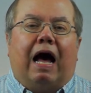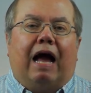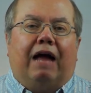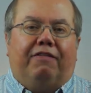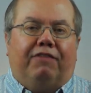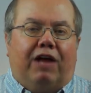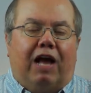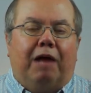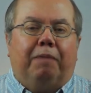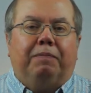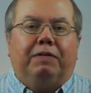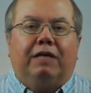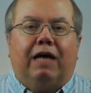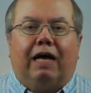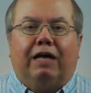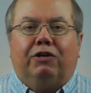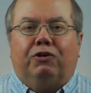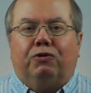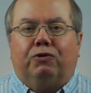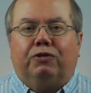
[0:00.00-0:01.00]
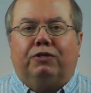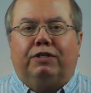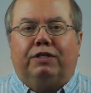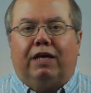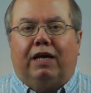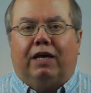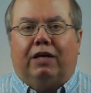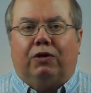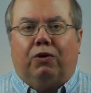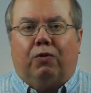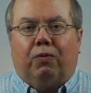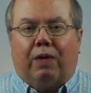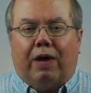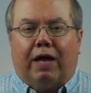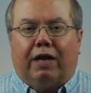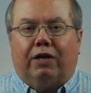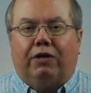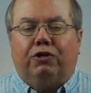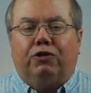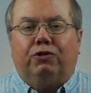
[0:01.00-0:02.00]
I've come to understand
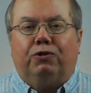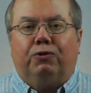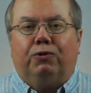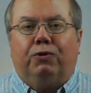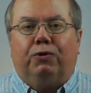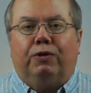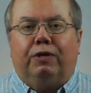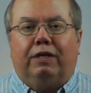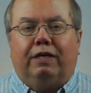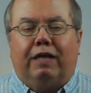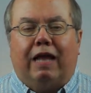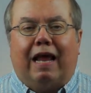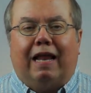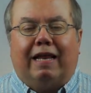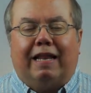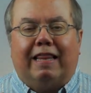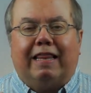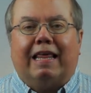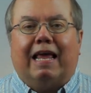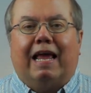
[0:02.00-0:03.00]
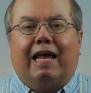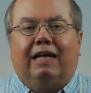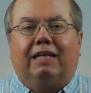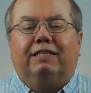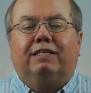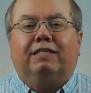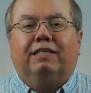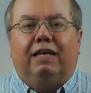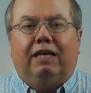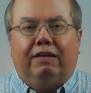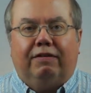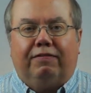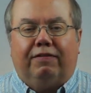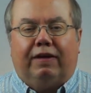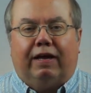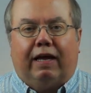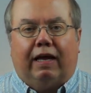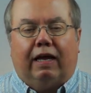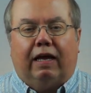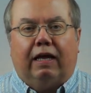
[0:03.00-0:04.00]
gratitude and, and
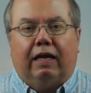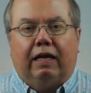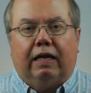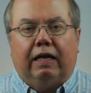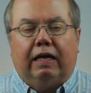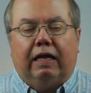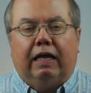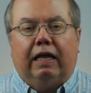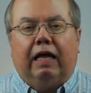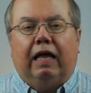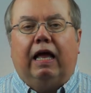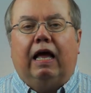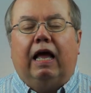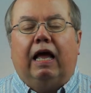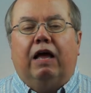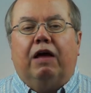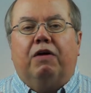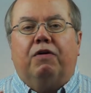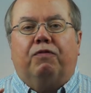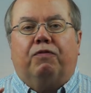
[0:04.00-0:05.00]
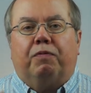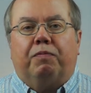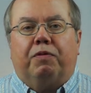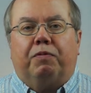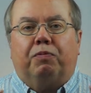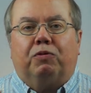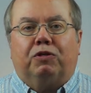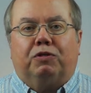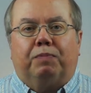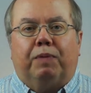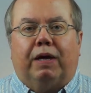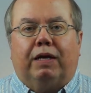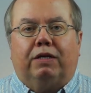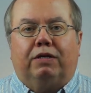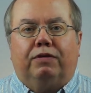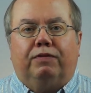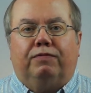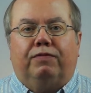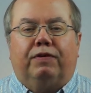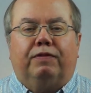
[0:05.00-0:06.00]
thanksgiving from the
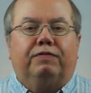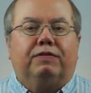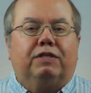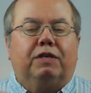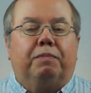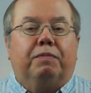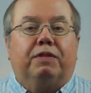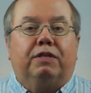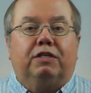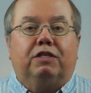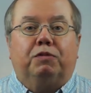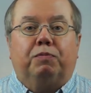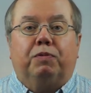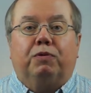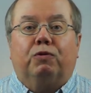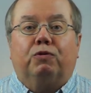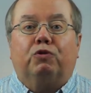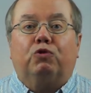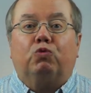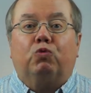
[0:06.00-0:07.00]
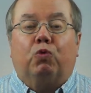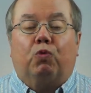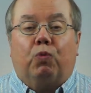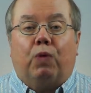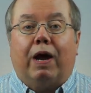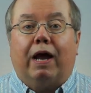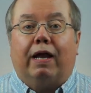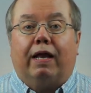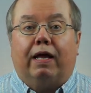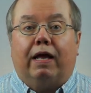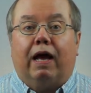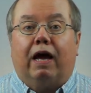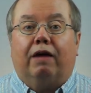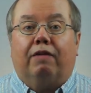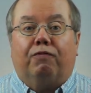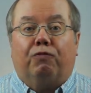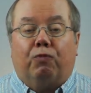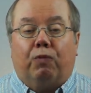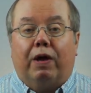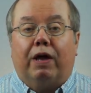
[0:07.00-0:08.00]
perspective of some of the spiritual writing
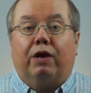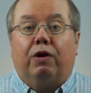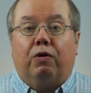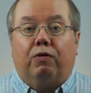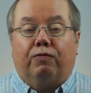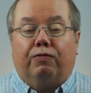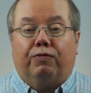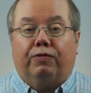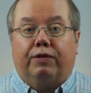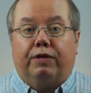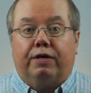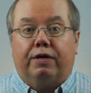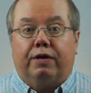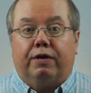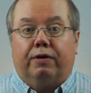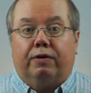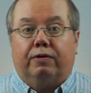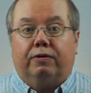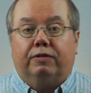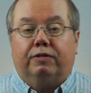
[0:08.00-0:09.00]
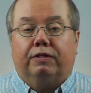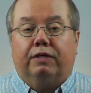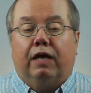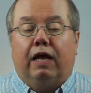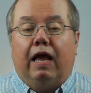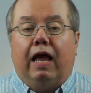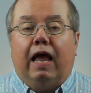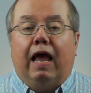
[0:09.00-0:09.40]
I've read over the years.